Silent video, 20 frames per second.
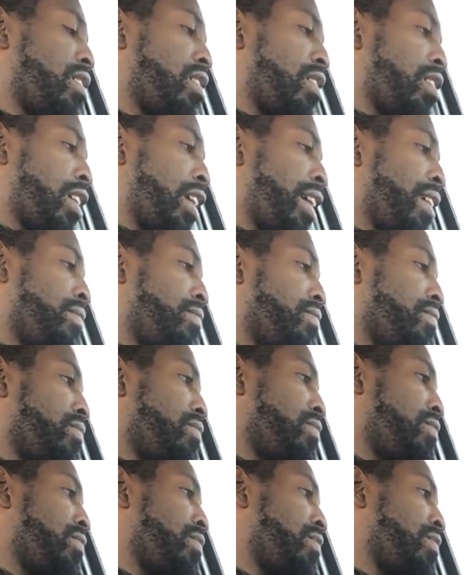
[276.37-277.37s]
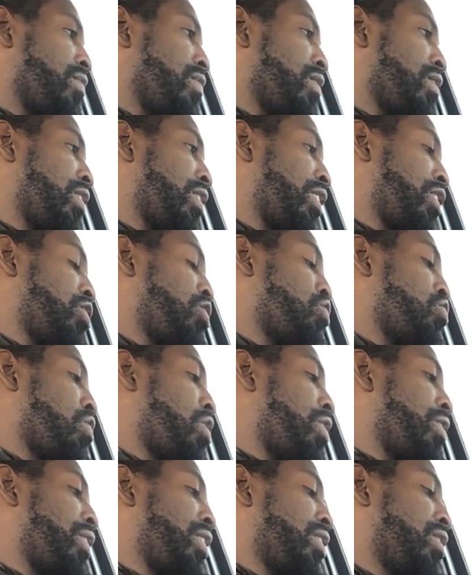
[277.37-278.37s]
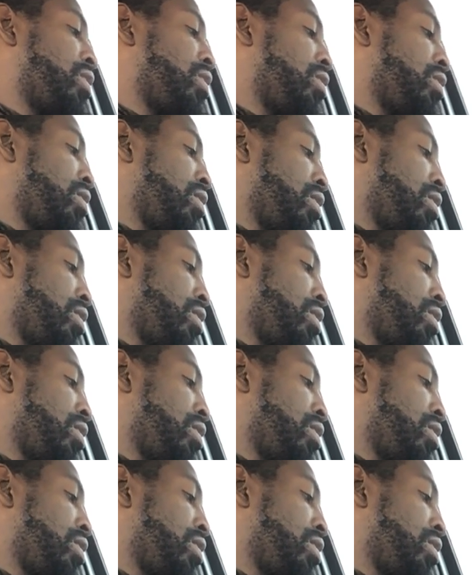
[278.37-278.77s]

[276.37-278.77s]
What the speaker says: All right, let's draw this.